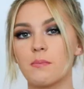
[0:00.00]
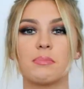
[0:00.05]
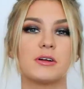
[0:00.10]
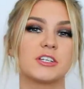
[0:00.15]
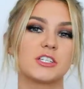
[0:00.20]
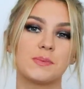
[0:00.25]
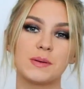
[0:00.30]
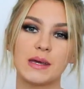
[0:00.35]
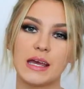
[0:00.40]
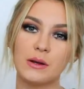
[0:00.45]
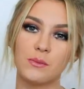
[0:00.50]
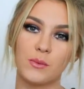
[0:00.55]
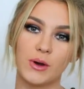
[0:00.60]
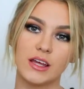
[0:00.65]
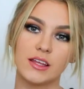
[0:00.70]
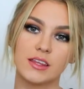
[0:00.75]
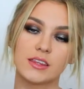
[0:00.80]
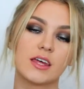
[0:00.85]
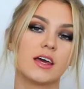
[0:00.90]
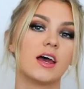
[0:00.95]
But to begin
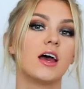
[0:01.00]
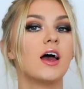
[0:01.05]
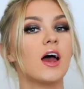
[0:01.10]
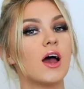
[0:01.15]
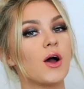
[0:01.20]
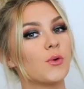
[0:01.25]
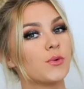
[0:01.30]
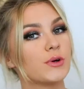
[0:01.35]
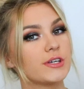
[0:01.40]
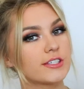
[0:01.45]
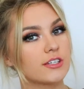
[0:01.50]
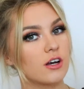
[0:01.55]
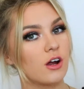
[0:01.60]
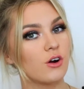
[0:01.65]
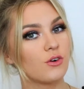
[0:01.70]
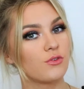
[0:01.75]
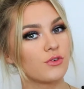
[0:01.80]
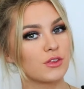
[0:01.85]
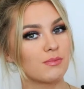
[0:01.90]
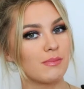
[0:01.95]
with, we start
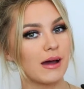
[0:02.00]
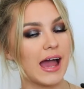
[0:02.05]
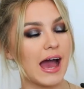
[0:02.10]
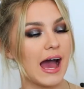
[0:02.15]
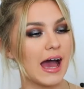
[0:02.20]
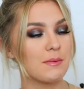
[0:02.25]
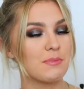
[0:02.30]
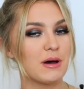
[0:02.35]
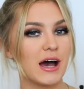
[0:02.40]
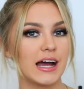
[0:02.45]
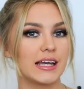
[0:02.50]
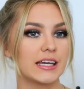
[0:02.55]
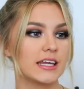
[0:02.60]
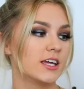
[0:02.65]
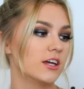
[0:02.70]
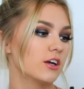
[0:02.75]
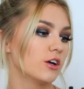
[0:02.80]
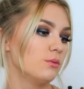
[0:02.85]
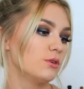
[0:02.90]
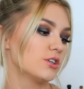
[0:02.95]
off with my
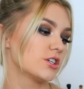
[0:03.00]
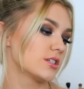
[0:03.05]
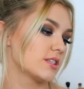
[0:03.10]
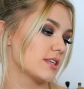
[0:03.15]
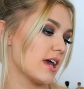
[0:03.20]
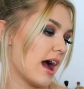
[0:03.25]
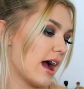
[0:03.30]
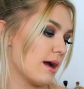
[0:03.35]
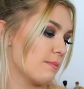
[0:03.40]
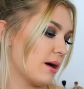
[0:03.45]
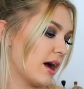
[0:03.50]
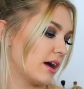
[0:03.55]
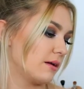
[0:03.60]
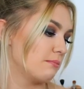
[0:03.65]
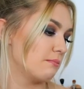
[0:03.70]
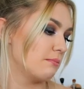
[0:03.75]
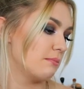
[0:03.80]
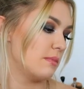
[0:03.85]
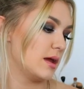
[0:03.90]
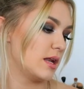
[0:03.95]
iPad here, which is the
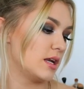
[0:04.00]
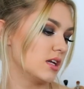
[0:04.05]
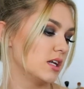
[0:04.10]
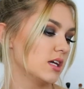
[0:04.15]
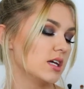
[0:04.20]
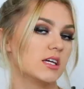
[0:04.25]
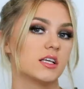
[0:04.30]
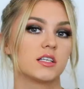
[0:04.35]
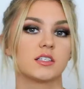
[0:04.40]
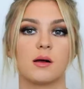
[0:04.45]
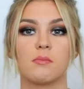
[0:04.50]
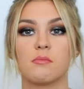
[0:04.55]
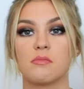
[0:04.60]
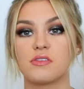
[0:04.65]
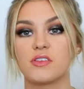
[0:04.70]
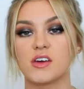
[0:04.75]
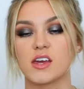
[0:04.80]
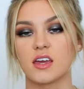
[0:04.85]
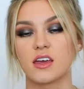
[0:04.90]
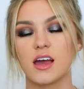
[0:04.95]
iPad mini
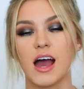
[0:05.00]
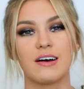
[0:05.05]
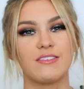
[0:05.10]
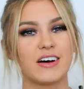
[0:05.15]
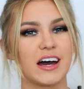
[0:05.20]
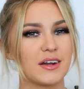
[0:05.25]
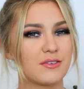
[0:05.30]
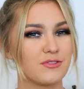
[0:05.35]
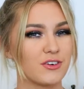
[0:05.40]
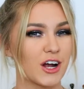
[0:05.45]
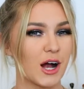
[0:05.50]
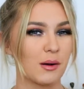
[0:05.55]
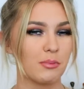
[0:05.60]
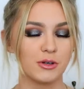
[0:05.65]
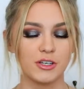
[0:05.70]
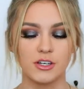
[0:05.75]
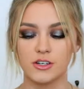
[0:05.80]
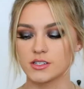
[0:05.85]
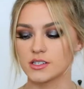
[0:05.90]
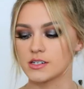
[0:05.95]
something. I've had it for a
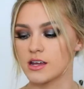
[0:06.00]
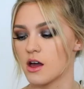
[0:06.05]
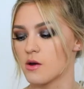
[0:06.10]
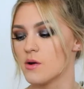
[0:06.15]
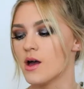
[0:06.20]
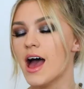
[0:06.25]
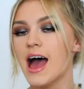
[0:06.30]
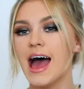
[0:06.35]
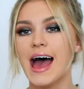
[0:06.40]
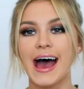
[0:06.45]
couple years now.